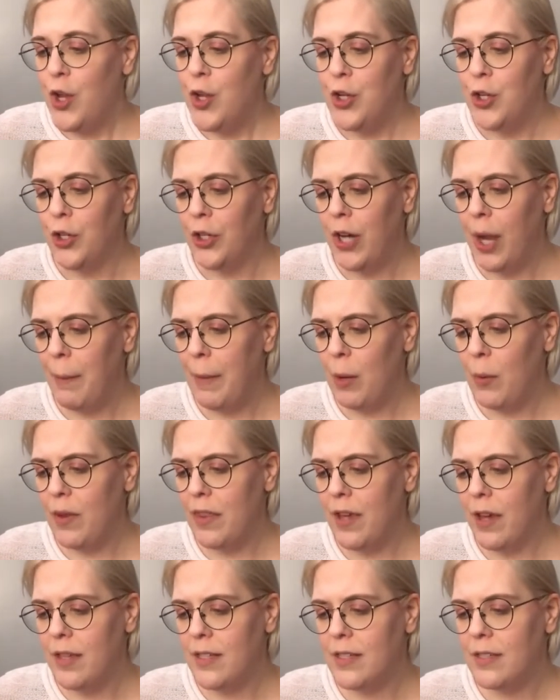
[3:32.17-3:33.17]
You're coming
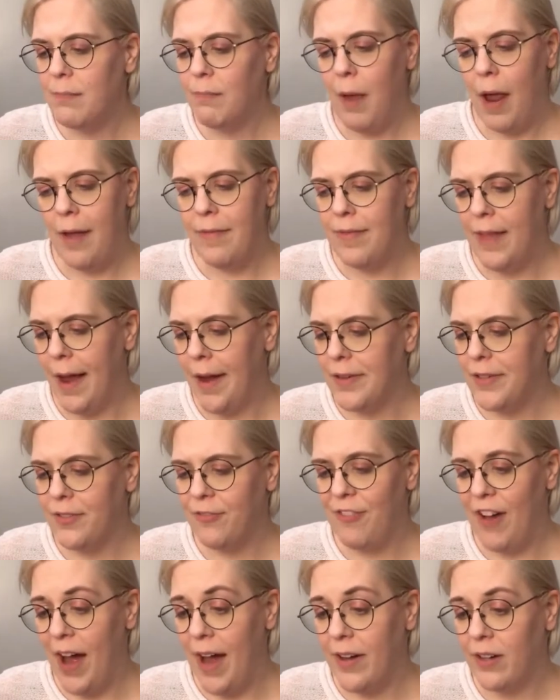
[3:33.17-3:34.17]
with us, and that's
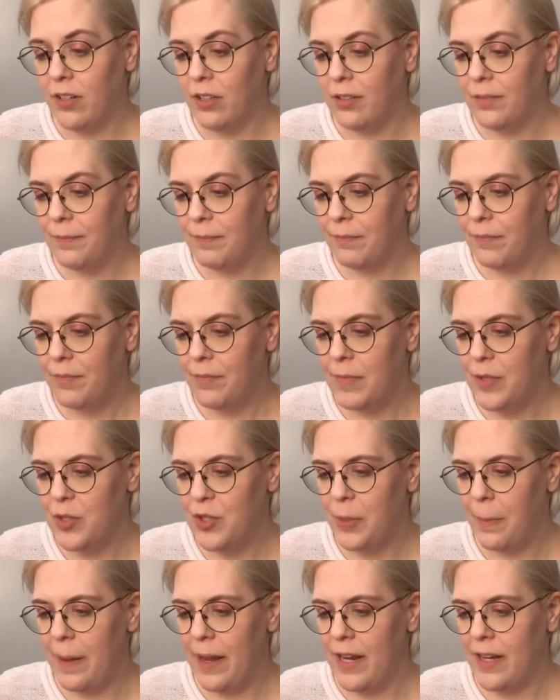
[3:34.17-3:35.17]
final,
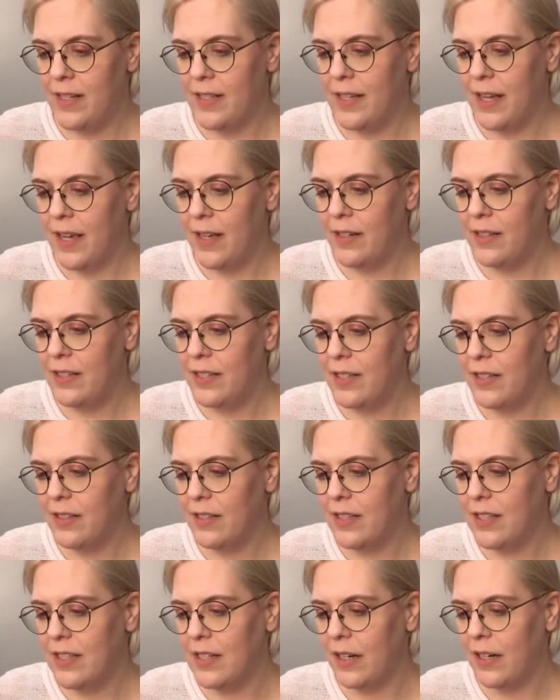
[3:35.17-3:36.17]
Mr. Banks said,
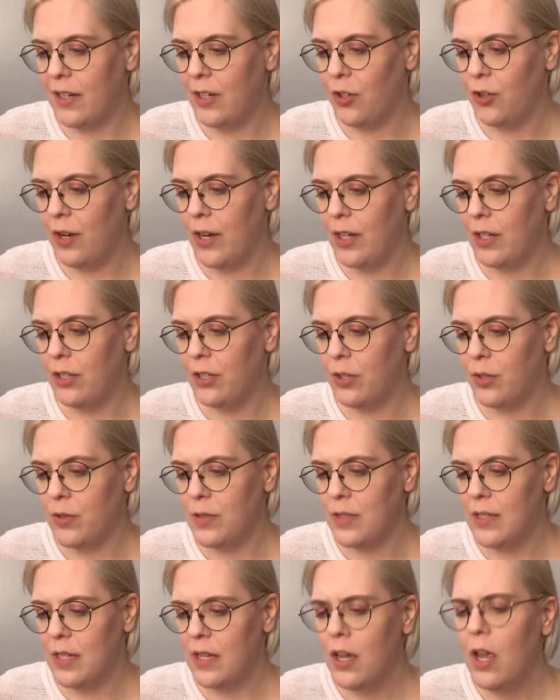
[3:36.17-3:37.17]
still studying Greg
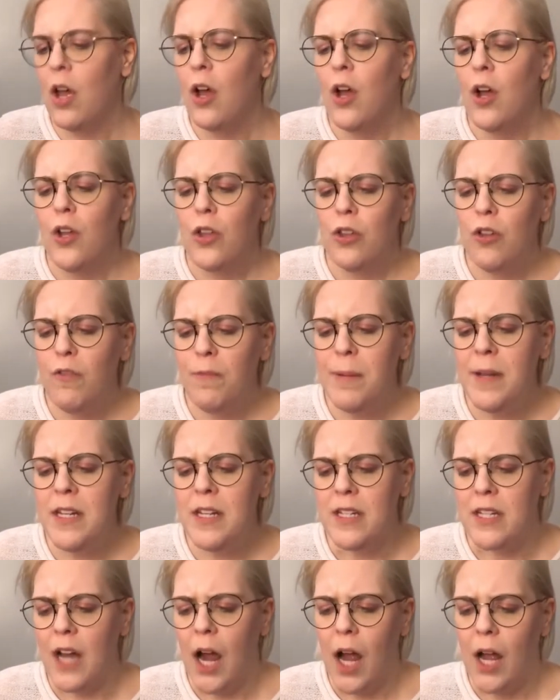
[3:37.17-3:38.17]
closely. You've
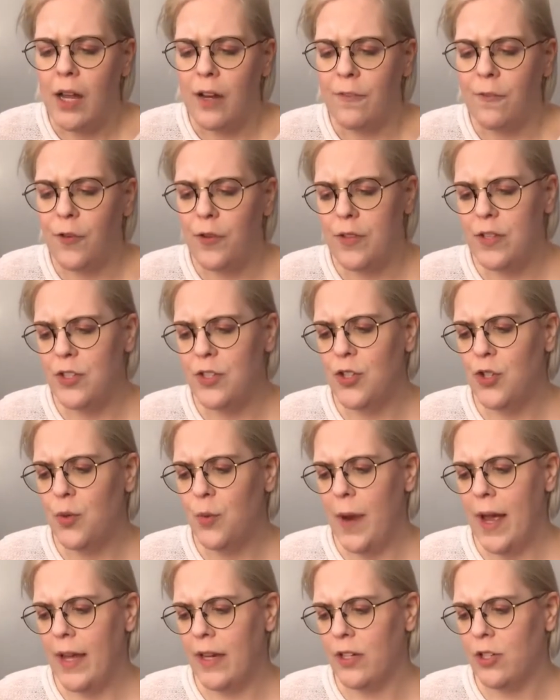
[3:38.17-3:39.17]
been dying for this new
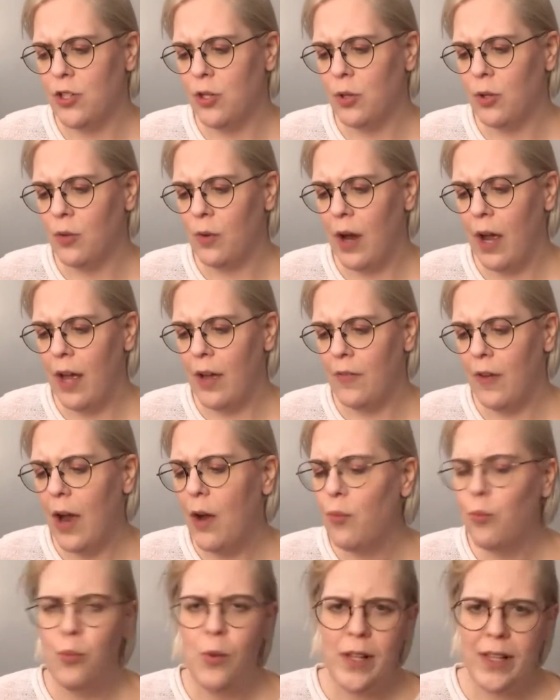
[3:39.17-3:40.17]
wagon to arrive. I
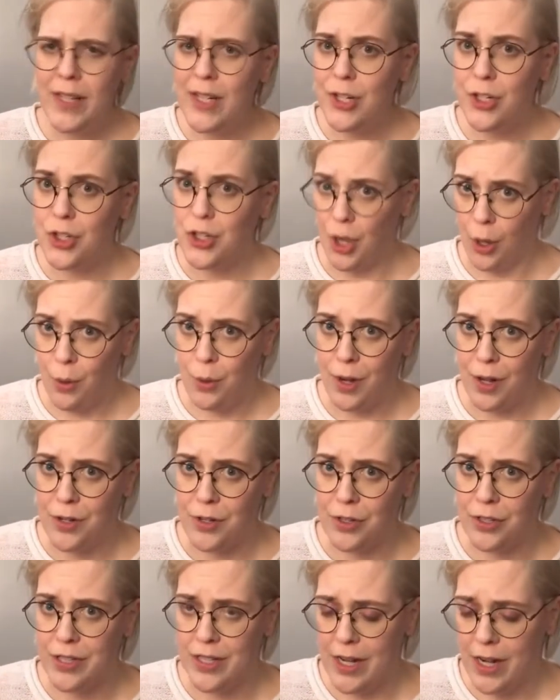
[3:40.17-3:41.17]
really don't
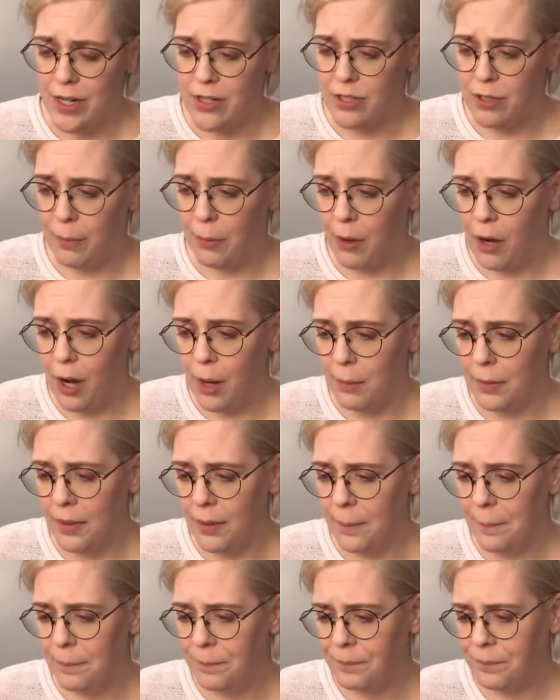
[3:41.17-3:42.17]
understand your
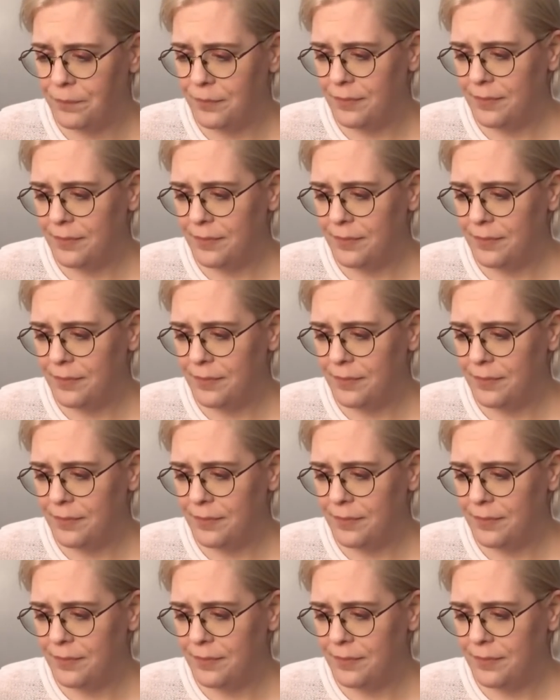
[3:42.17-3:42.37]
problem.